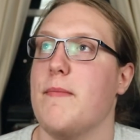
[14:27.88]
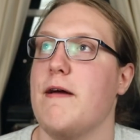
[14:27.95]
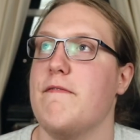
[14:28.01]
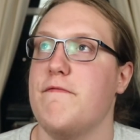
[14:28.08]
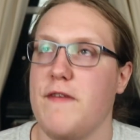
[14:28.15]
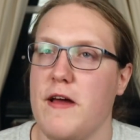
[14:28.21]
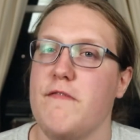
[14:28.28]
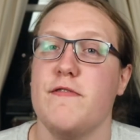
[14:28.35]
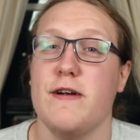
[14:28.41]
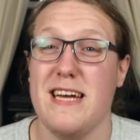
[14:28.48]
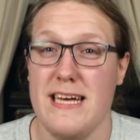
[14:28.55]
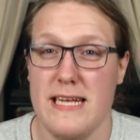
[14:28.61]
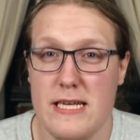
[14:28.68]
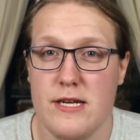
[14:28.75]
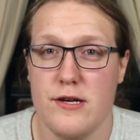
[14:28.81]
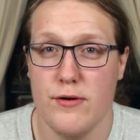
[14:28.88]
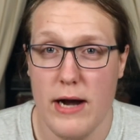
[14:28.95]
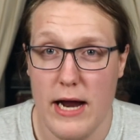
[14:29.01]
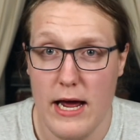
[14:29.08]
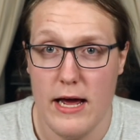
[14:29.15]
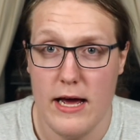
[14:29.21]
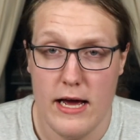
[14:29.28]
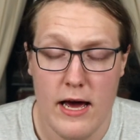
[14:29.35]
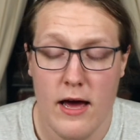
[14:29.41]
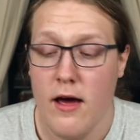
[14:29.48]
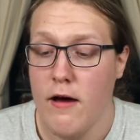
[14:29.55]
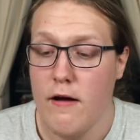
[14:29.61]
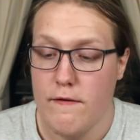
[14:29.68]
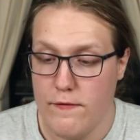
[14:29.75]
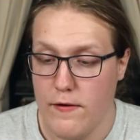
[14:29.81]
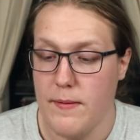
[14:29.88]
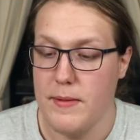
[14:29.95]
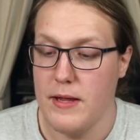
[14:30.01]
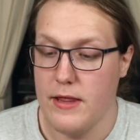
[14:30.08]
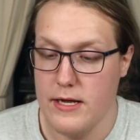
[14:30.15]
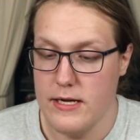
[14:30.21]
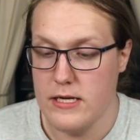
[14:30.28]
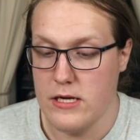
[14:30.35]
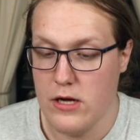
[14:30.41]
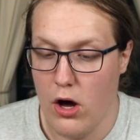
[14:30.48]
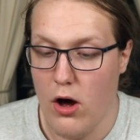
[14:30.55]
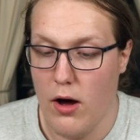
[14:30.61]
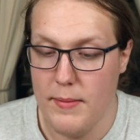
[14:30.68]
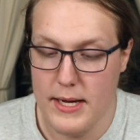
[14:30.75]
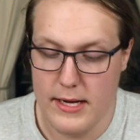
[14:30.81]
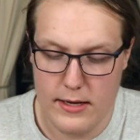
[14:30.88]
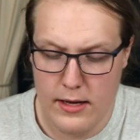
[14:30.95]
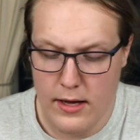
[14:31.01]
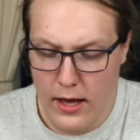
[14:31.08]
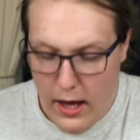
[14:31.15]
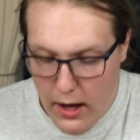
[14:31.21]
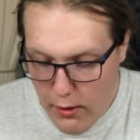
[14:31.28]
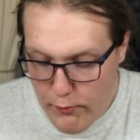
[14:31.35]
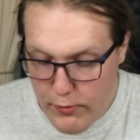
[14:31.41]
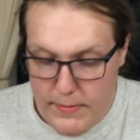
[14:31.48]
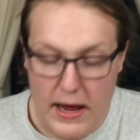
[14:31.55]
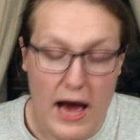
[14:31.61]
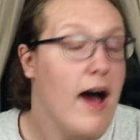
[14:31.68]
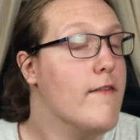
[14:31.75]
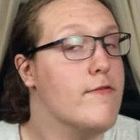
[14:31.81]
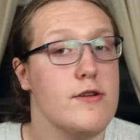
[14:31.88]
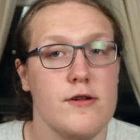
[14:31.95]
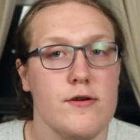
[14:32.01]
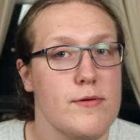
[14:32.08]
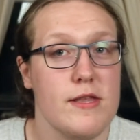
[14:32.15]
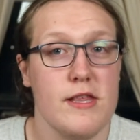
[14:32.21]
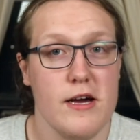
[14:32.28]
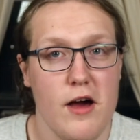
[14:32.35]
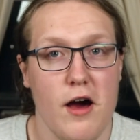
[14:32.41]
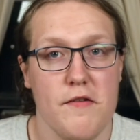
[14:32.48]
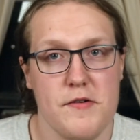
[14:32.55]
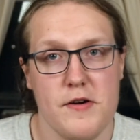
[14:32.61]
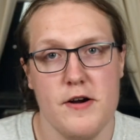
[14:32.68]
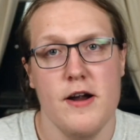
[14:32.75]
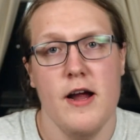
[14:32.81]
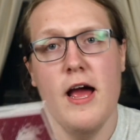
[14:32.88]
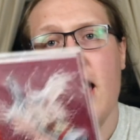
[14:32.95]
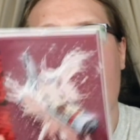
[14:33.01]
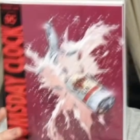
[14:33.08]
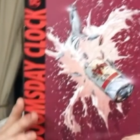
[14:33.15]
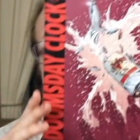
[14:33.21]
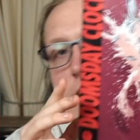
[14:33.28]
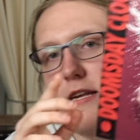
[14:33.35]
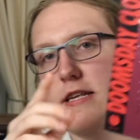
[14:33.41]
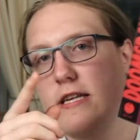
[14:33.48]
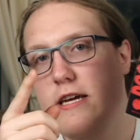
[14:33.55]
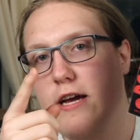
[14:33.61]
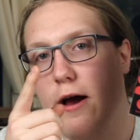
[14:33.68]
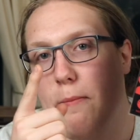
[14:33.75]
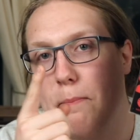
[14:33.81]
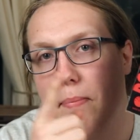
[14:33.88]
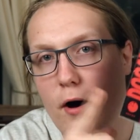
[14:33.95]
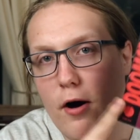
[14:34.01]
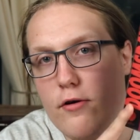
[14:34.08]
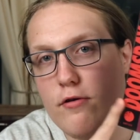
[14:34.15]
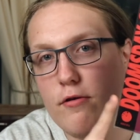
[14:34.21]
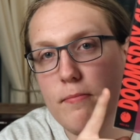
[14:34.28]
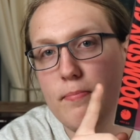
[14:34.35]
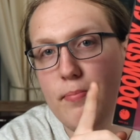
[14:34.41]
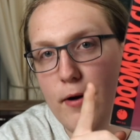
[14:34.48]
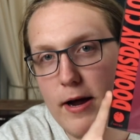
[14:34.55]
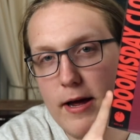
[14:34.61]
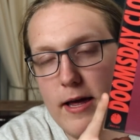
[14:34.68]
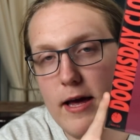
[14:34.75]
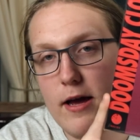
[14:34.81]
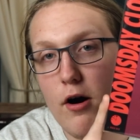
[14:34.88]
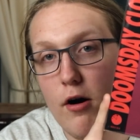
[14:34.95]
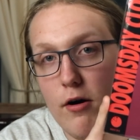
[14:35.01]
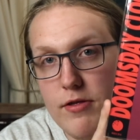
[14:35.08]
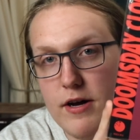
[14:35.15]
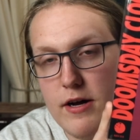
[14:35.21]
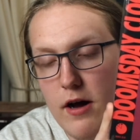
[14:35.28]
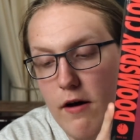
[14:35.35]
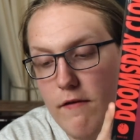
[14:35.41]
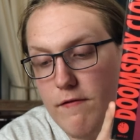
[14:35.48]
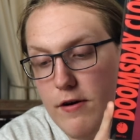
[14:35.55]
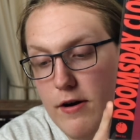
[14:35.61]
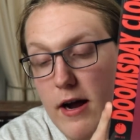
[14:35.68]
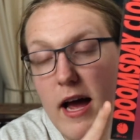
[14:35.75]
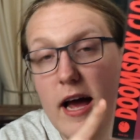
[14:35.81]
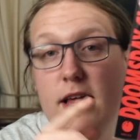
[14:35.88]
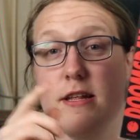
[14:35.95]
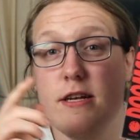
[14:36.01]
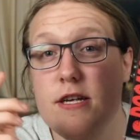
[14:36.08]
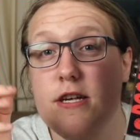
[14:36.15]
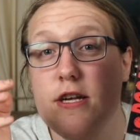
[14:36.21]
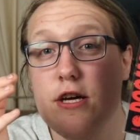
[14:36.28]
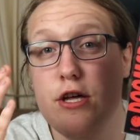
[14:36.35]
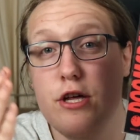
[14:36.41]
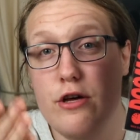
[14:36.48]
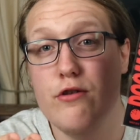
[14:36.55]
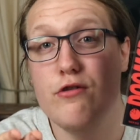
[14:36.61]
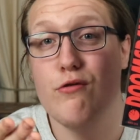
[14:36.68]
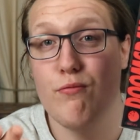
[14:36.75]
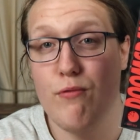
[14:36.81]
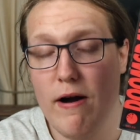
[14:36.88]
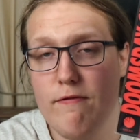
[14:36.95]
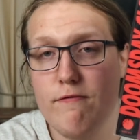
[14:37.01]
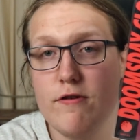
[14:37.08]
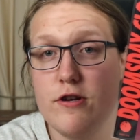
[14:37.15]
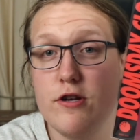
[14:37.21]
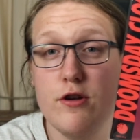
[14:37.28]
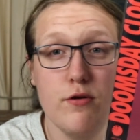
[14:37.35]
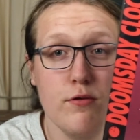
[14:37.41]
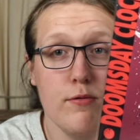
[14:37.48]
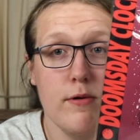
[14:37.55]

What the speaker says: favorite Easter egg from this comic would have to do with the cover. and that's the bottle breaking on the cover. And this is a huge reference to